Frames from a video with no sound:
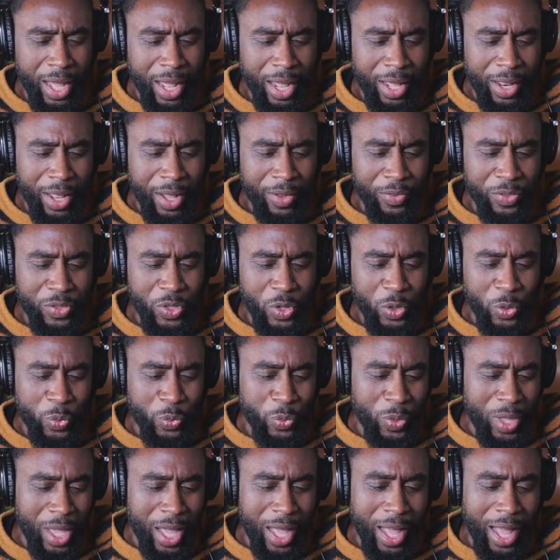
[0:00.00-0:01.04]
So
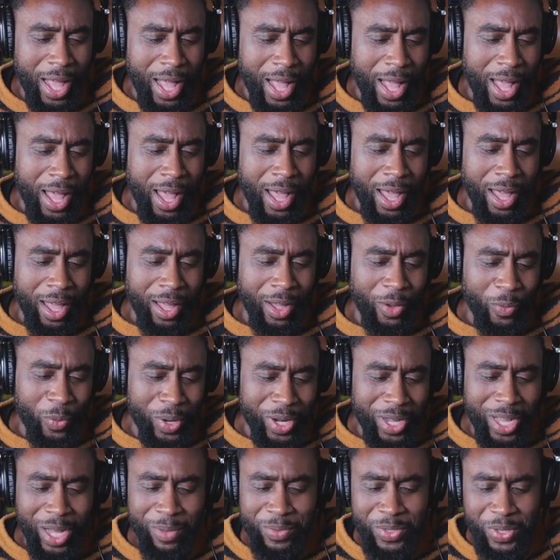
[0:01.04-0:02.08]
when it
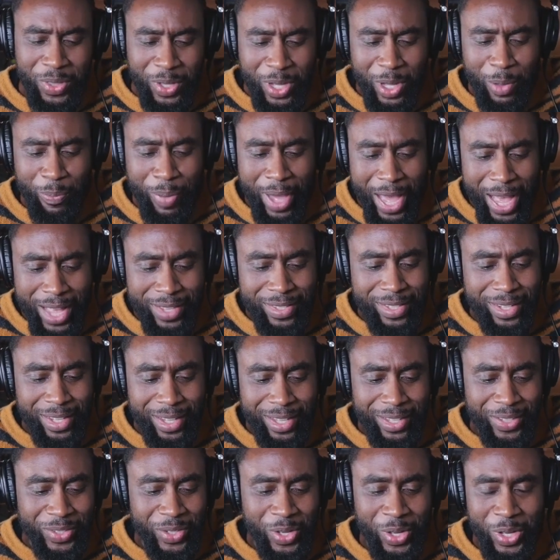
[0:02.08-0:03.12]
comes to the capacity
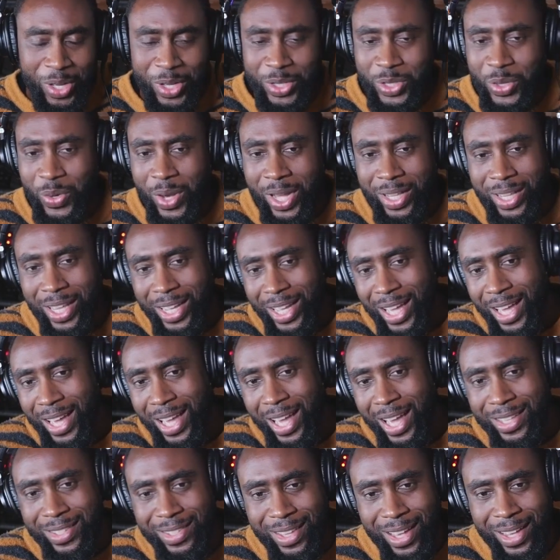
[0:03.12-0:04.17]
issue,
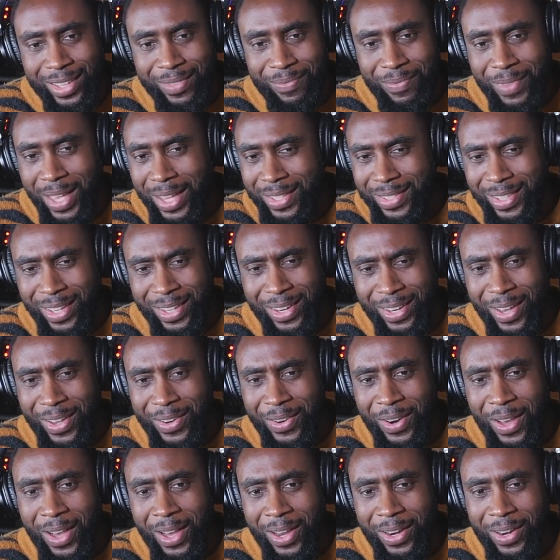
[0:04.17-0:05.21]
I see it
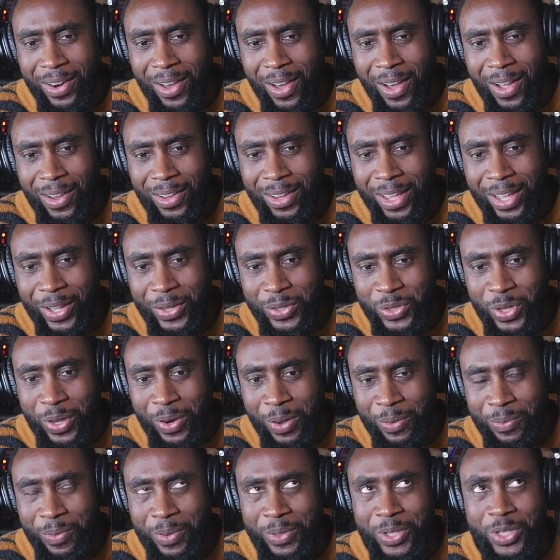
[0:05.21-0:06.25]
on all angles, and
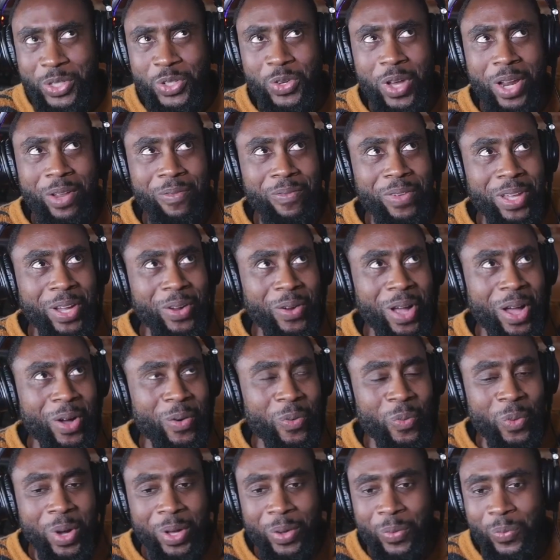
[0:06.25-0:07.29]
I'm just trying to figure out
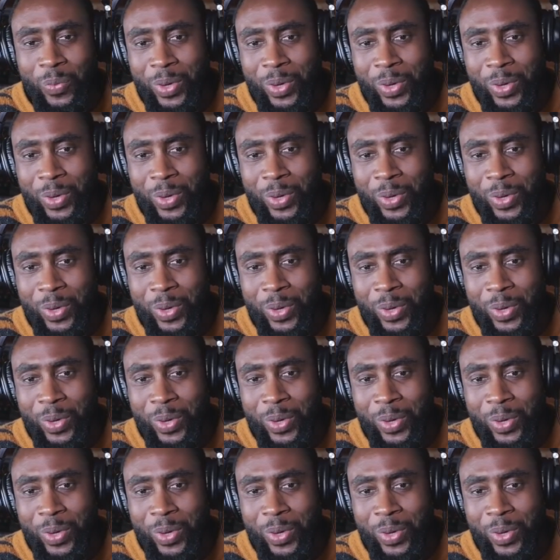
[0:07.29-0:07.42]
what